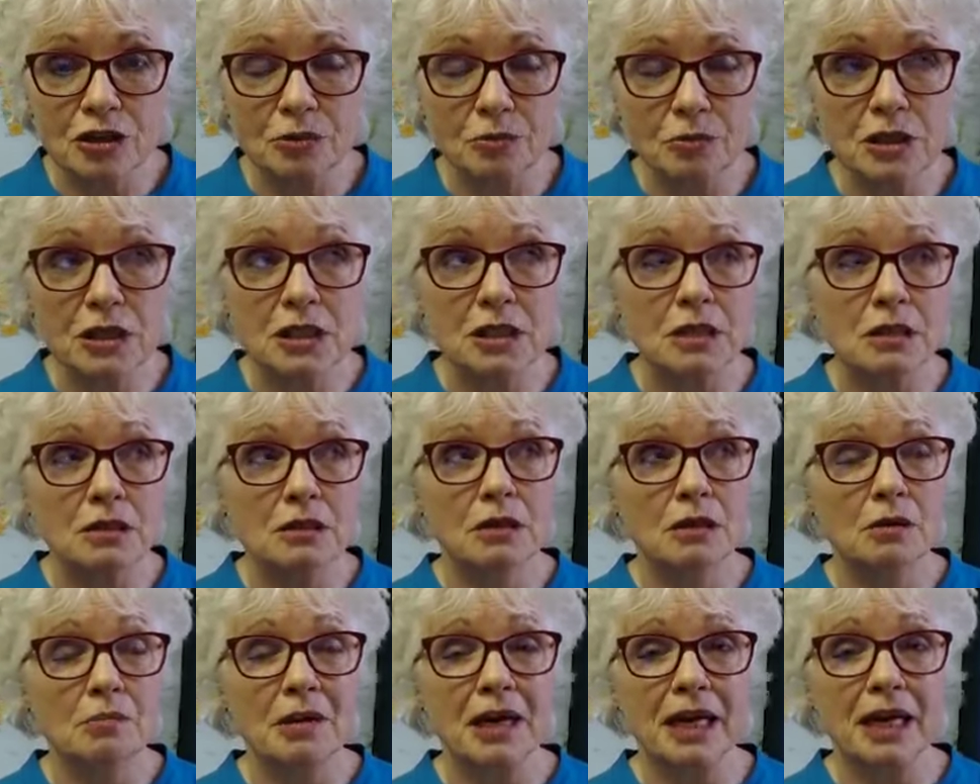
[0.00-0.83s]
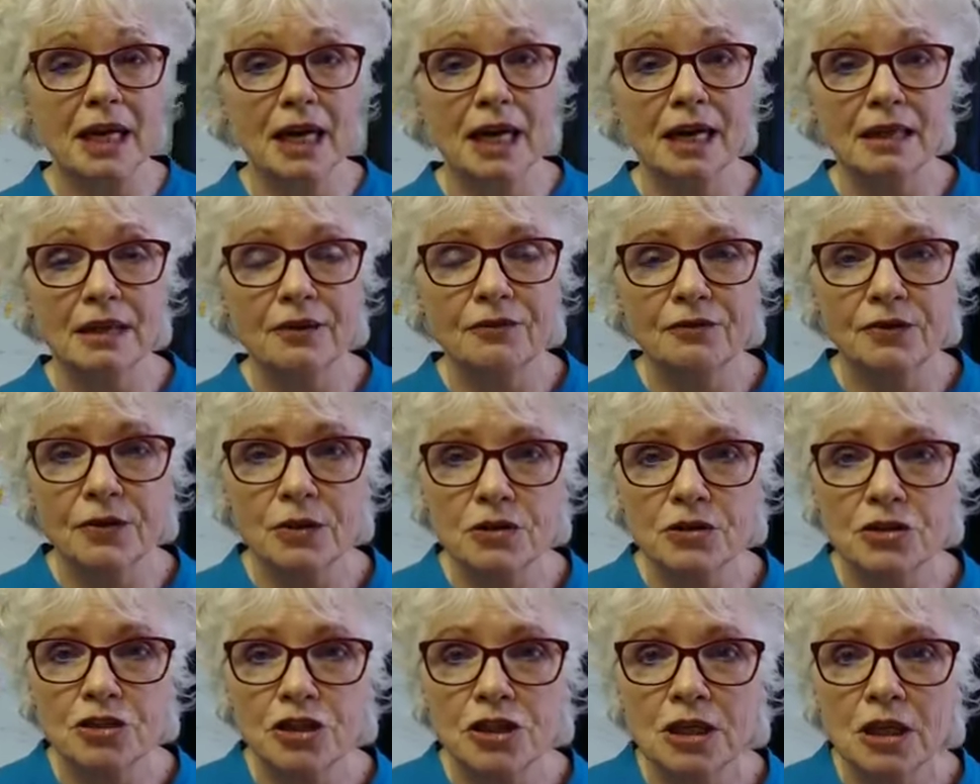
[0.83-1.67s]
It was, oh my God, the
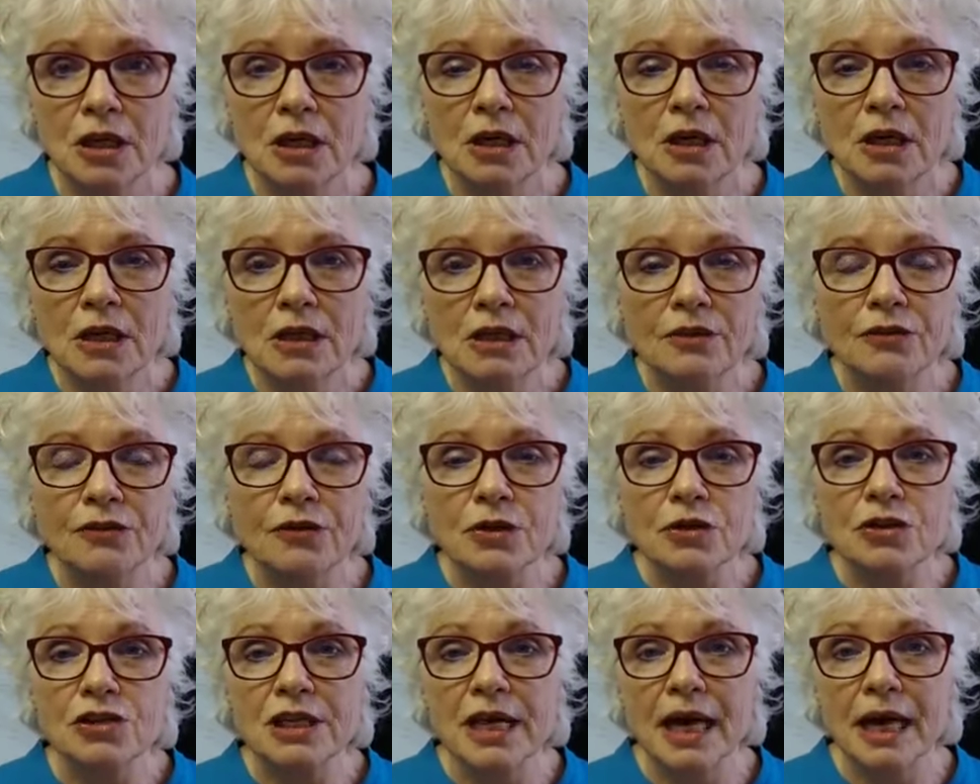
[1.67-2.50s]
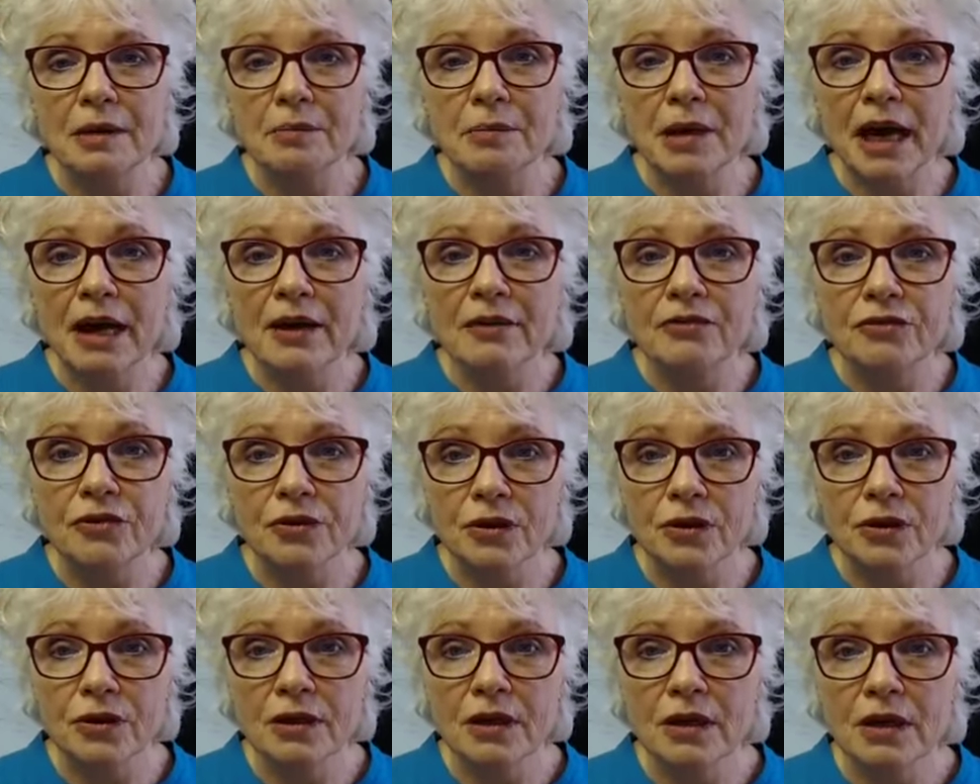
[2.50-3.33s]
first time
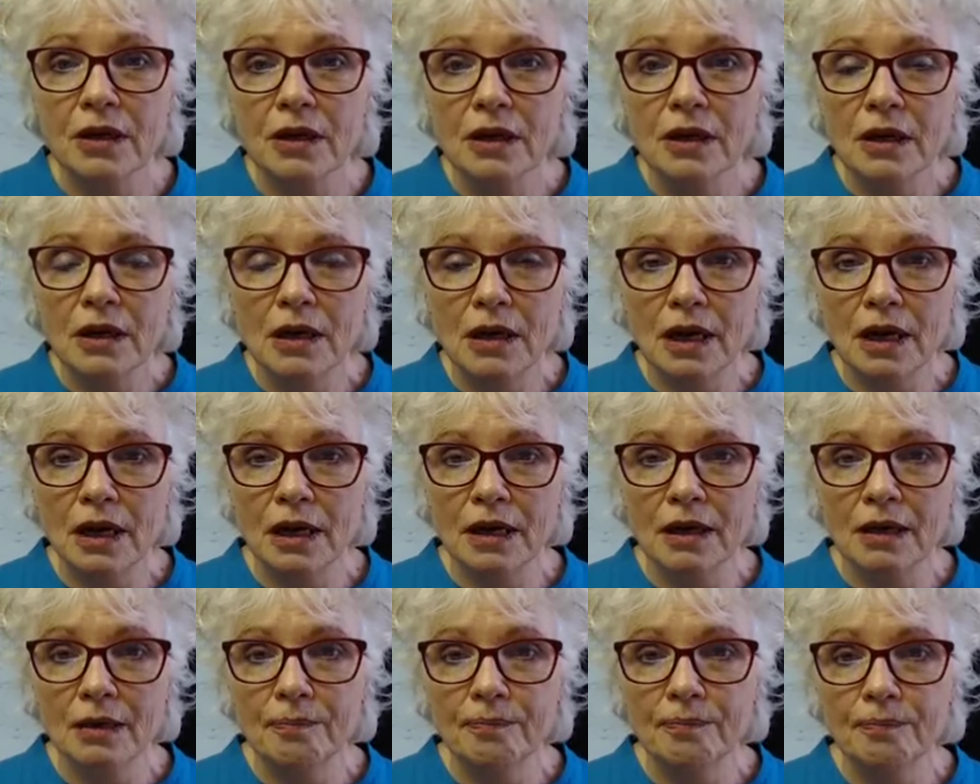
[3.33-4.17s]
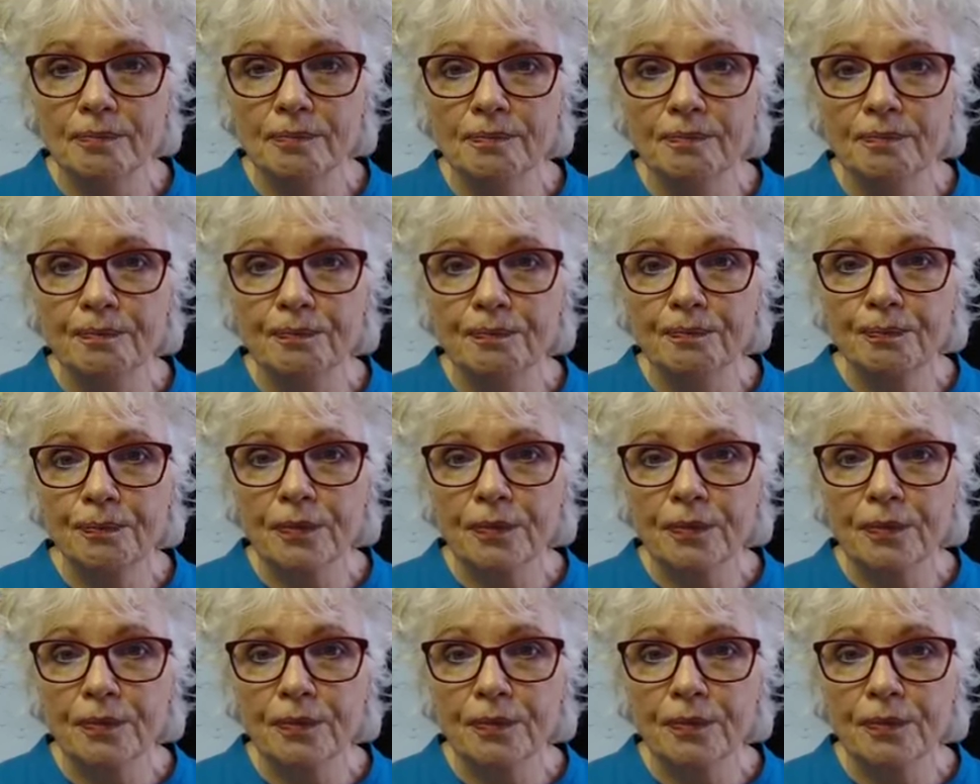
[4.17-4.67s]
ever an